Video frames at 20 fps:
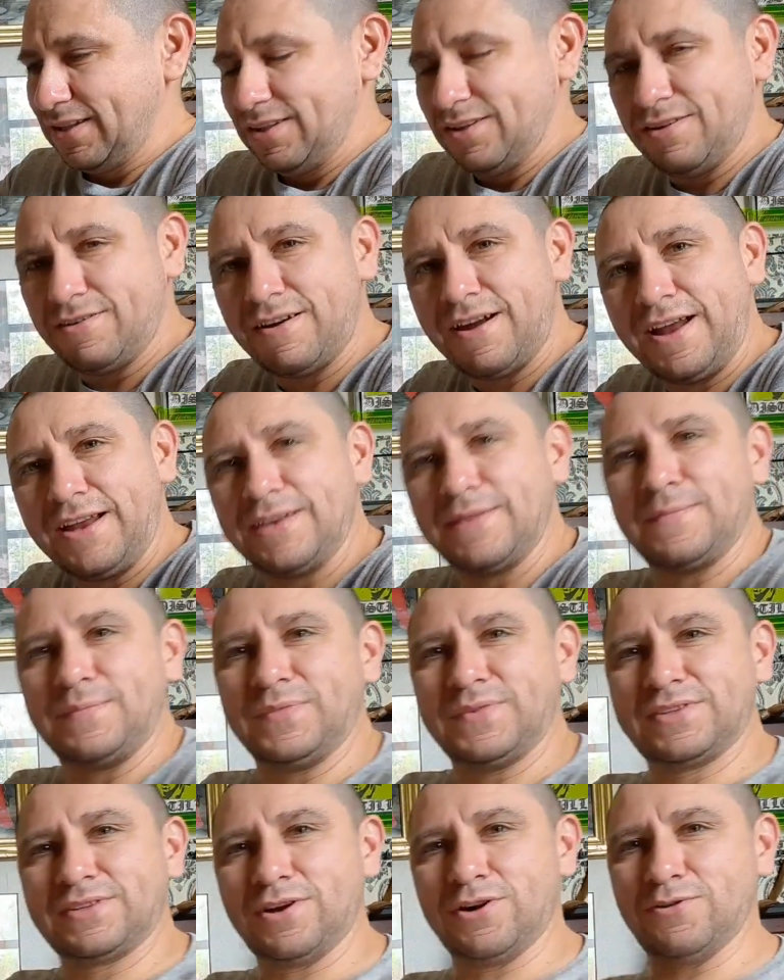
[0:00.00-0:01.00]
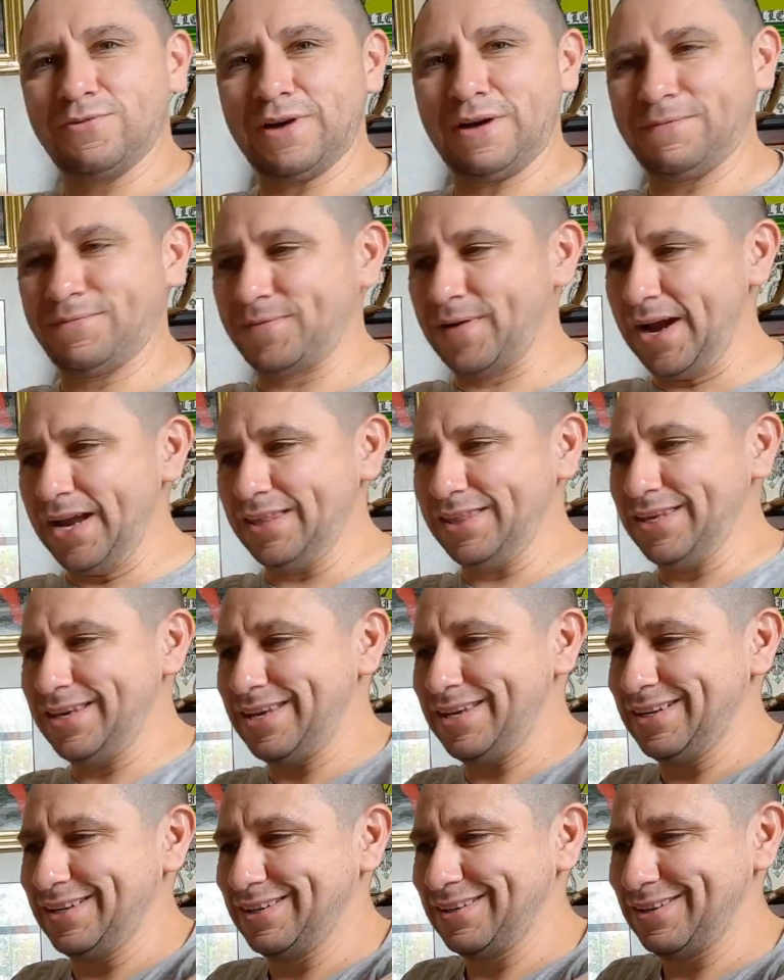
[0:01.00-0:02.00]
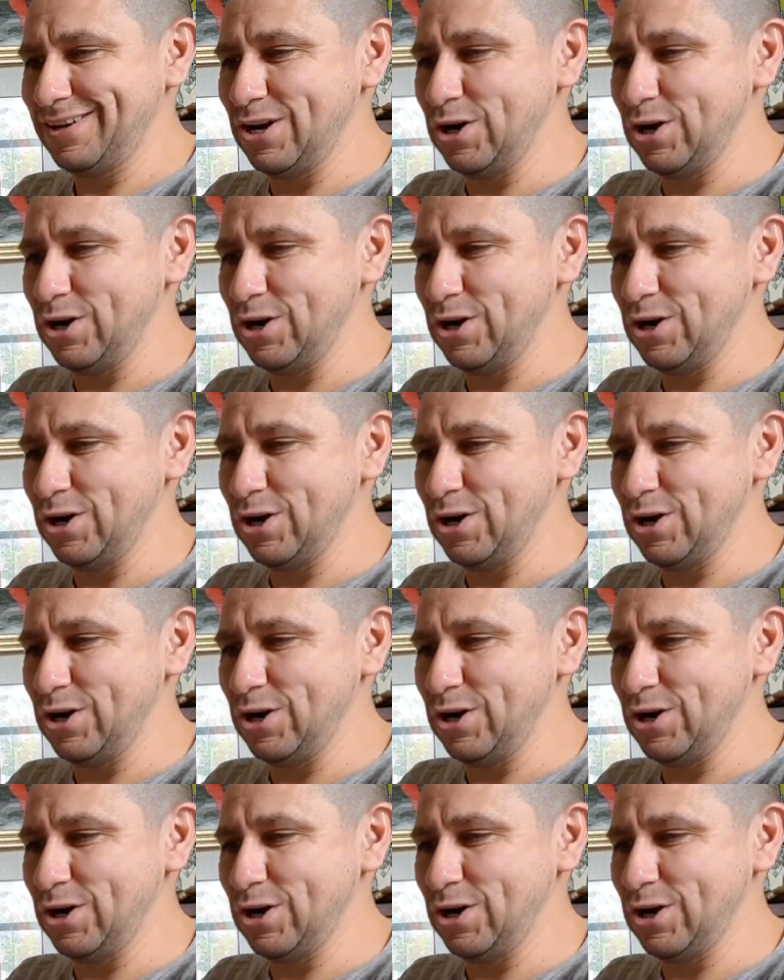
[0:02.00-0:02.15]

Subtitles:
All right, so I finally